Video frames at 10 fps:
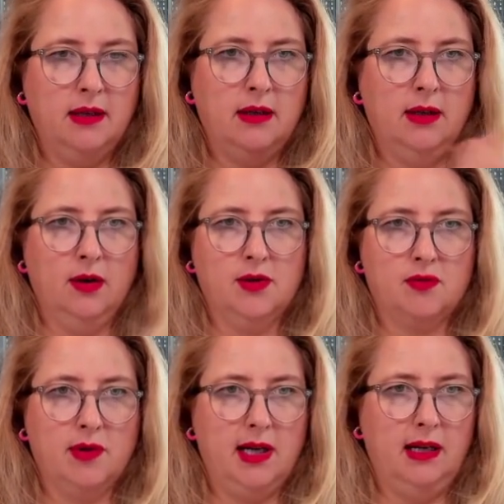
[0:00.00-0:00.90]
Looks
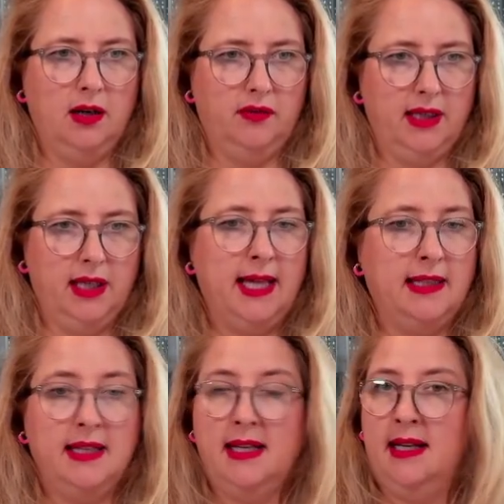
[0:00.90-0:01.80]
really lovely. And
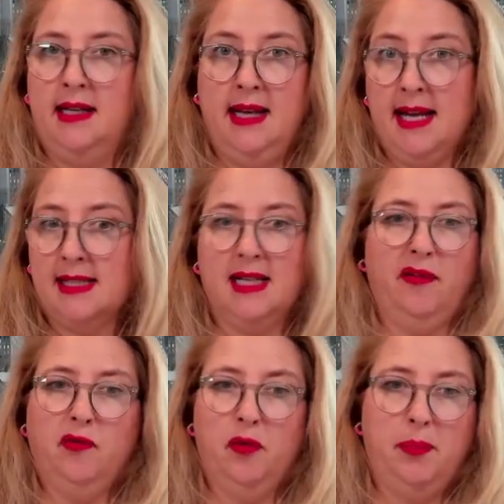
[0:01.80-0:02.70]
the next
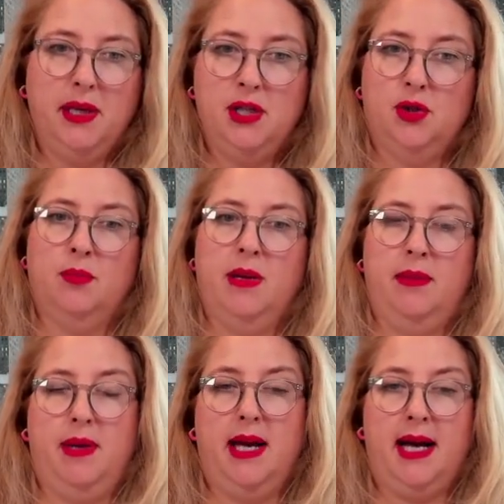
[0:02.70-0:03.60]
level would be to
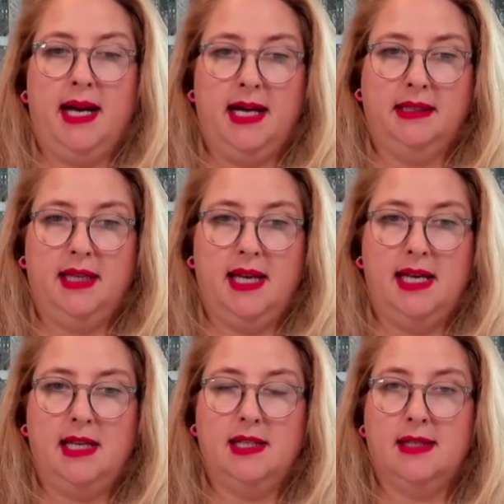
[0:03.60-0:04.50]
maybe add
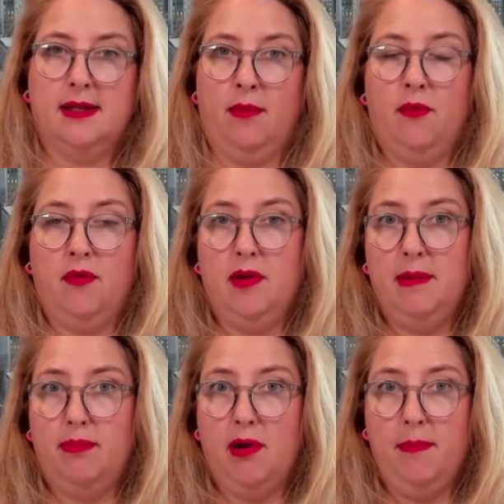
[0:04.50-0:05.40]
a summary
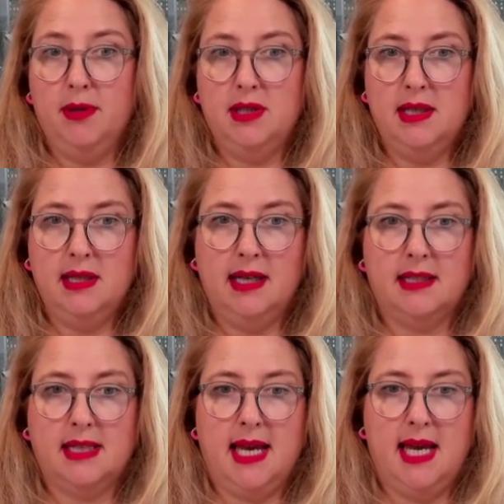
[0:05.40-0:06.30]
property
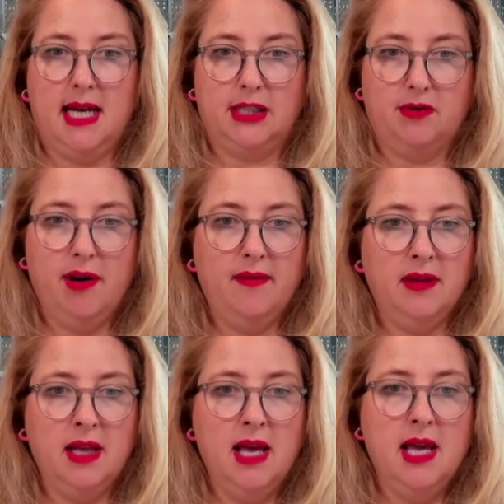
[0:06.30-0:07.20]
that's AI
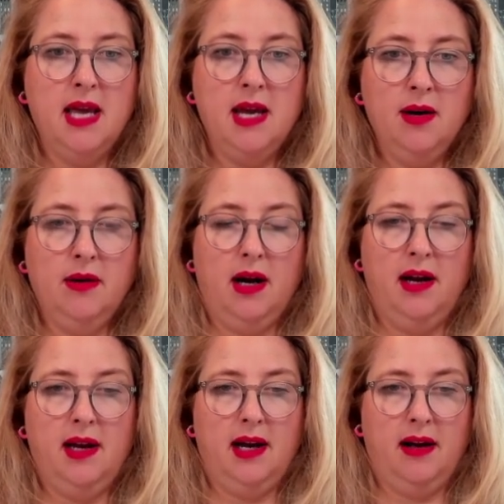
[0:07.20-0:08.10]
driven. Here
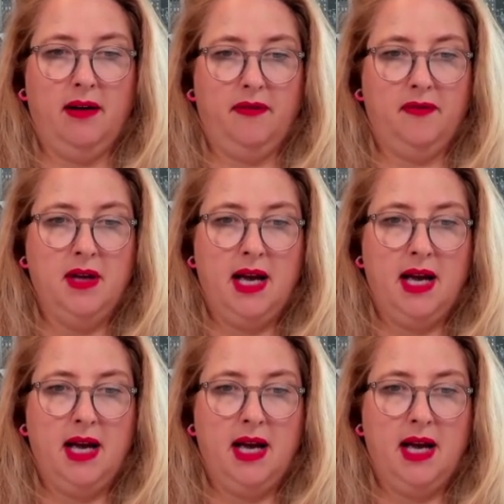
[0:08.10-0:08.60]
I have